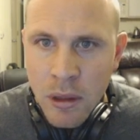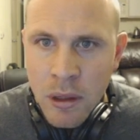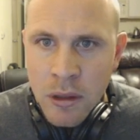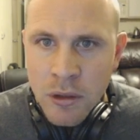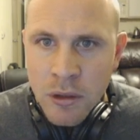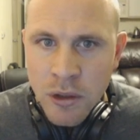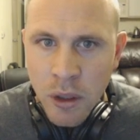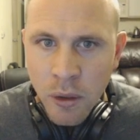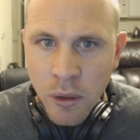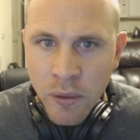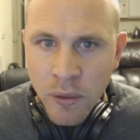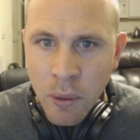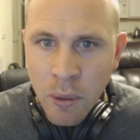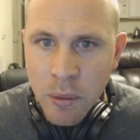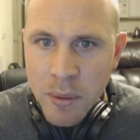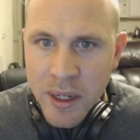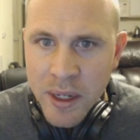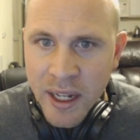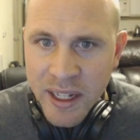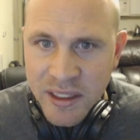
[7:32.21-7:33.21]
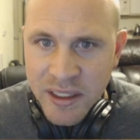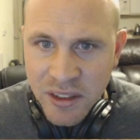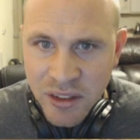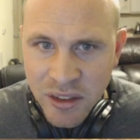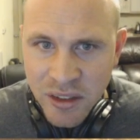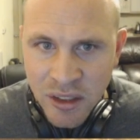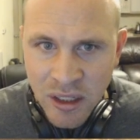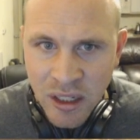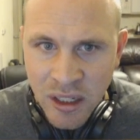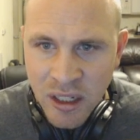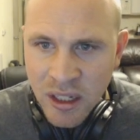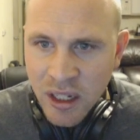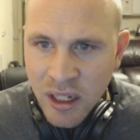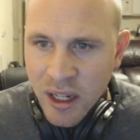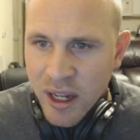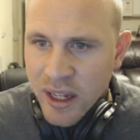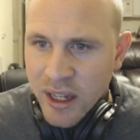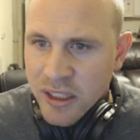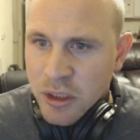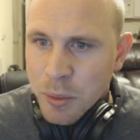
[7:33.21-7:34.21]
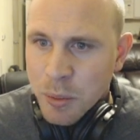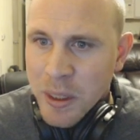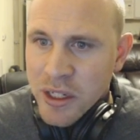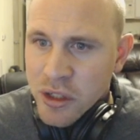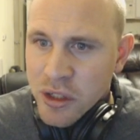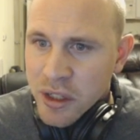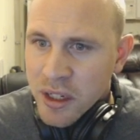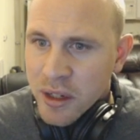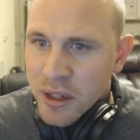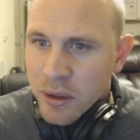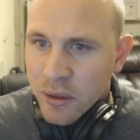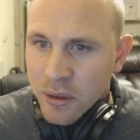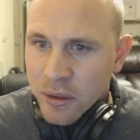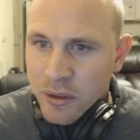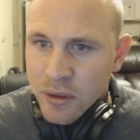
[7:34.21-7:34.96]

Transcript: So that would be nice, especially